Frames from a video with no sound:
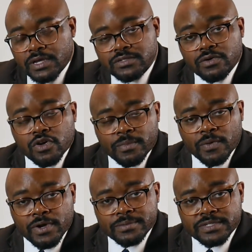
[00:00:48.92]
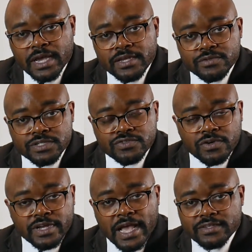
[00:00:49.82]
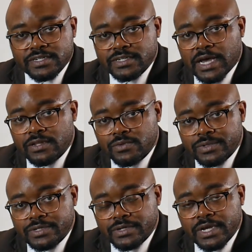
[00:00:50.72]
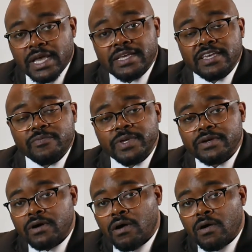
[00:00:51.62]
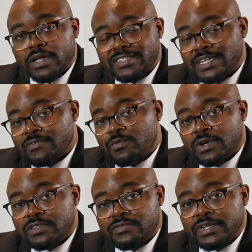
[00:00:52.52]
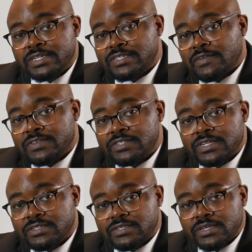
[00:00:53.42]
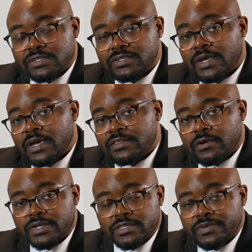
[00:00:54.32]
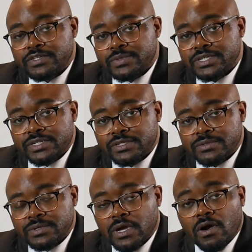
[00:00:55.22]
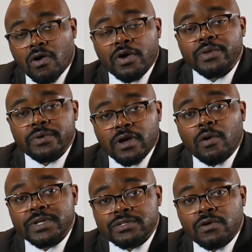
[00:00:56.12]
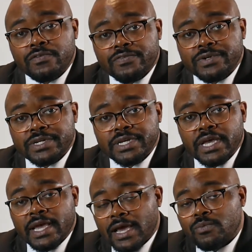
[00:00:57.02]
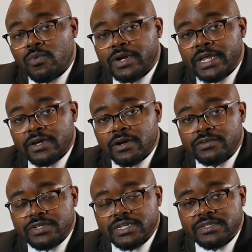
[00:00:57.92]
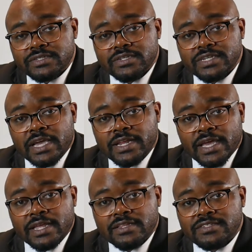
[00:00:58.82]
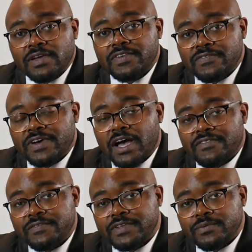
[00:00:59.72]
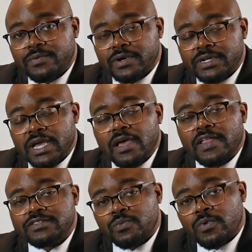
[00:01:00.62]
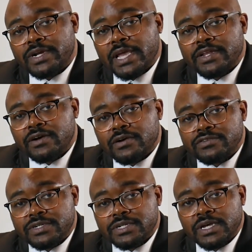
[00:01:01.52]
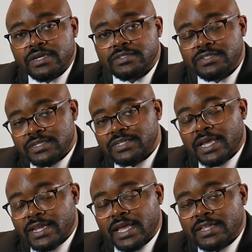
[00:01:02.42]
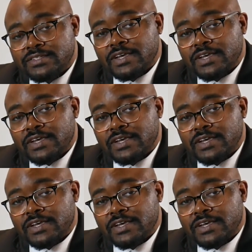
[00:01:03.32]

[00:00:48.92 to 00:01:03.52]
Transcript: So go to my website, HoustonTruckAccident.lawyer. Give me a call at 713 766 3322, or you can call me toll free at 1 800 688 7551. That's 1 800 688